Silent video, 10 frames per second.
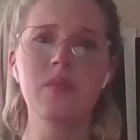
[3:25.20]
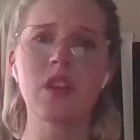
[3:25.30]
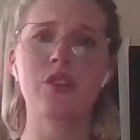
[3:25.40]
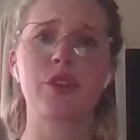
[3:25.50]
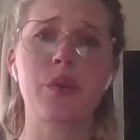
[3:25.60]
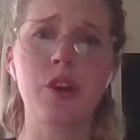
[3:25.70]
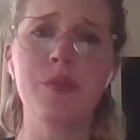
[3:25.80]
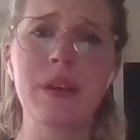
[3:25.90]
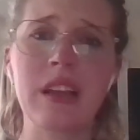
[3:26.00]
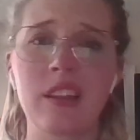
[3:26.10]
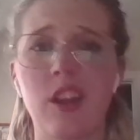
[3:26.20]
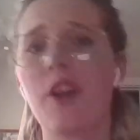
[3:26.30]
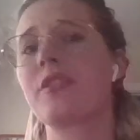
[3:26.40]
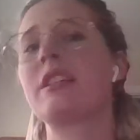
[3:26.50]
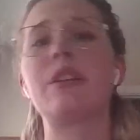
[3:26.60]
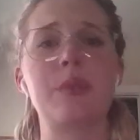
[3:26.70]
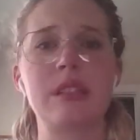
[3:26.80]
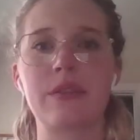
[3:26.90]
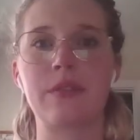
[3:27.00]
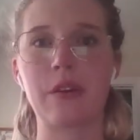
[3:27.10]
So it could be a long sequence
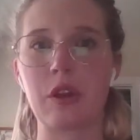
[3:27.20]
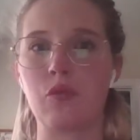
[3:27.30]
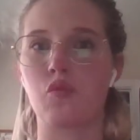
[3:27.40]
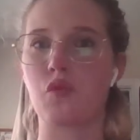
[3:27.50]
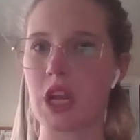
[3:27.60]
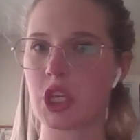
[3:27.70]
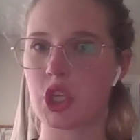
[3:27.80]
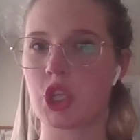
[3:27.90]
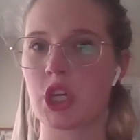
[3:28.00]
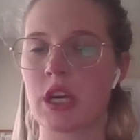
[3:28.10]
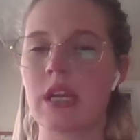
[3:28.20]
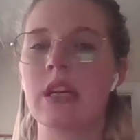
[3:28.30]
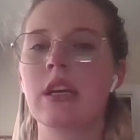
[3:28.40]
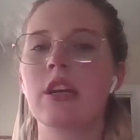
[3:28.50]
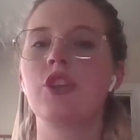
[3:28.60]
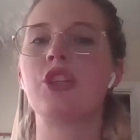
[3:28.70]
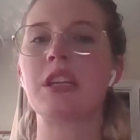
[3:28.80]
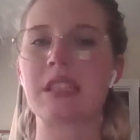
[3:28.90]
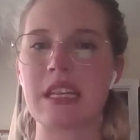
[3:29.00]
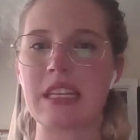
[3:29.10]
of very rich
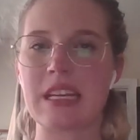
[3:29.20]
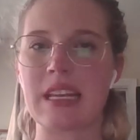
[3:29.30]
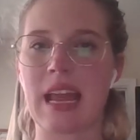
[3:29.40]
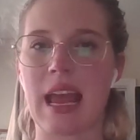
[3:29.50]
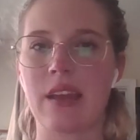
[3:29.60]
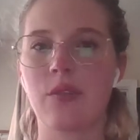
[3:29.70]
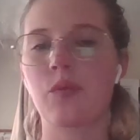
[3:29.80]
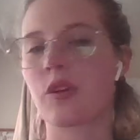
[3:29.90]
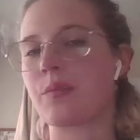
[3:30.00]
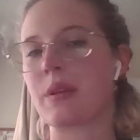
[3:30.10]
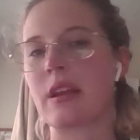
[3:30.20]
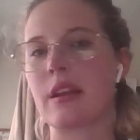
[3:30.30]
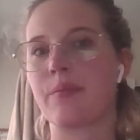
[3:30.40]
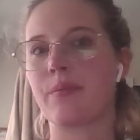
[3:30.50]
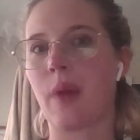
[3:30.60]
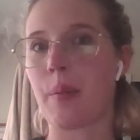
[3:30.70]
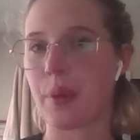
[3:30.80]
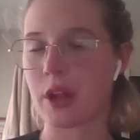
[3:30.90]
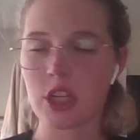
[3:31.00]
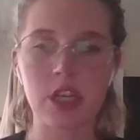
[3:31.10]
GC DNA, where it'd be a
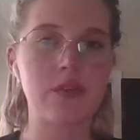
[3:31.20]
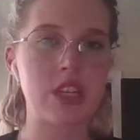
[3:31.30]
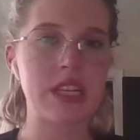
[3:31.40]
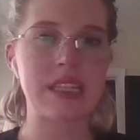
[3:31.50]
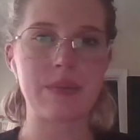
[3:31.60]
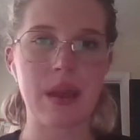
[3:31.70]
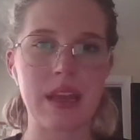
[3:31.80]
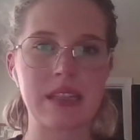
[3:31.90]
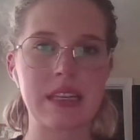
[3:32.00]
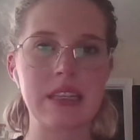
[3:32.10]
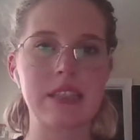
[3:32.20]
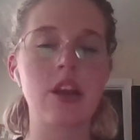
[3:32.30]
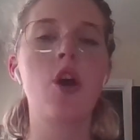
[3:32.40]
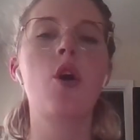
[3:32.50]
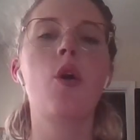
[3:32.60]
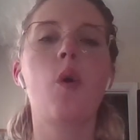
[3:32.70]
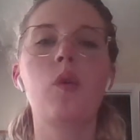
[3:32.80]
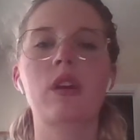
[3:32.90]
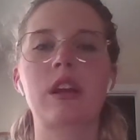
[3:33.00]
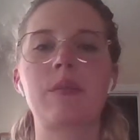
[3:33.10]
bunch of GC bases,
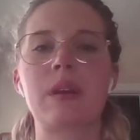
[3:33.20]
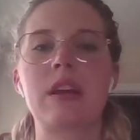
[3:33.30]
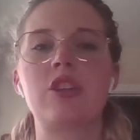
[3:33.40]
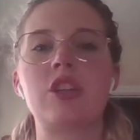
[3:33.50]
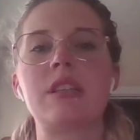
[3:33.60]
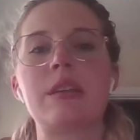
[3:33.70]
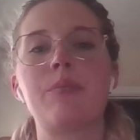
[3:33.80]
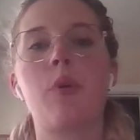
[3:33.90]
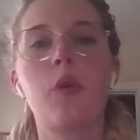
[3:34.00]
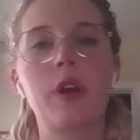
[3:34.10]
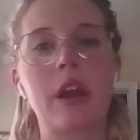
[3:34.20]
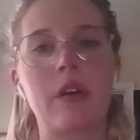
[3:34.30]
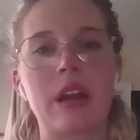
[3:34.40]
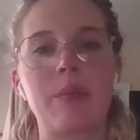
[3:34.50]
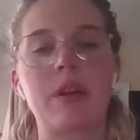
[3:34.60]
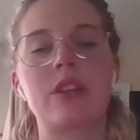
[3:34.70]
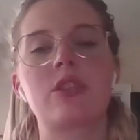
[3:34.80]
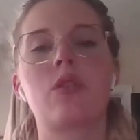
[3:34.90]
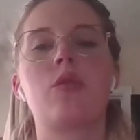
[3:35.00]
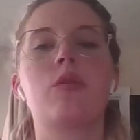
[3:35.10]
or it could be a GC pore area, but it's
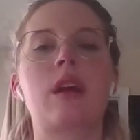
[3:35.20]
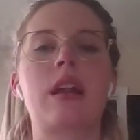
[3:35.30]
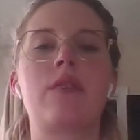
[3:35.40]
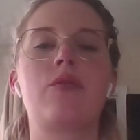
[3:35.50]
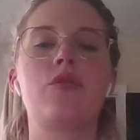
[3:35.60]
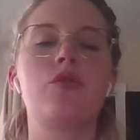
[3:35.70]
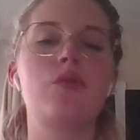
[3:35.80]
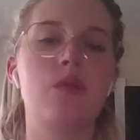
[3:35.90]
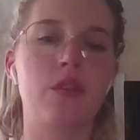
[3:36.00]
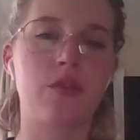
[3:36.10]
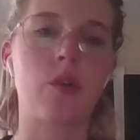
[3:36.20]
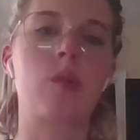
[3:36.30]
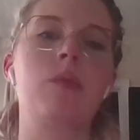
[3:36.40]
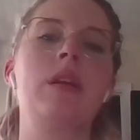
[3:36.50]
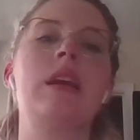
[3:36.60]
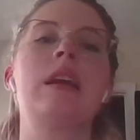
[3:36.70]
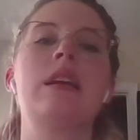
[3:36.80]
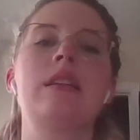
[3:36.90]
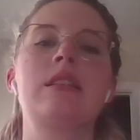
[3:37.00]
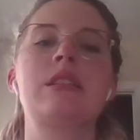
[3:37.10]
all kind of
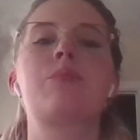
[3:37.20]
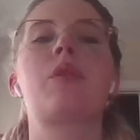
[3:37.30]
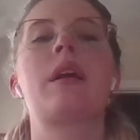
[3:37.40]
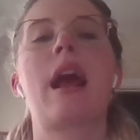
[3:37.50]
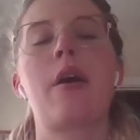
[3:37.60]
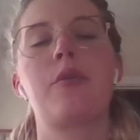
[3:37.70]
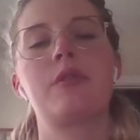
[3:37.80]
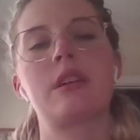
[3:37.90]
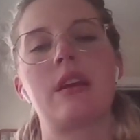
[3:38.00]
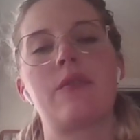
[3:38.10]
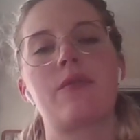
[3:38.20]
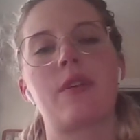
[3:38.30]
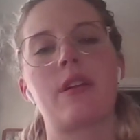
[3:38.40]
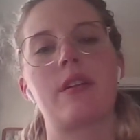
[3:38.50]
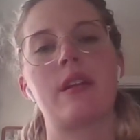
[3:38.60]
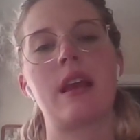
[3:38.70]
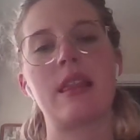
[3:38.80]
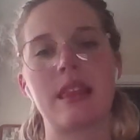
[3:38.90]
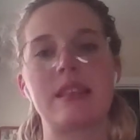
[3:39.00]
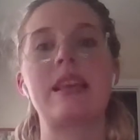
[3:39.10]
uniformly spread out in
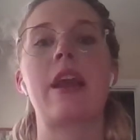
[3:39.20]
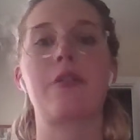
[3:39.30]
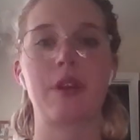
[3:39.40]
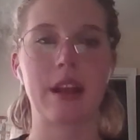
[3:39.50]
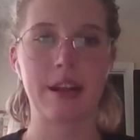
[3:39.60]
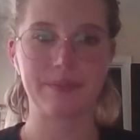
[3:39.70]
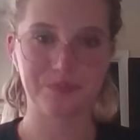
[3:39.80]
this area.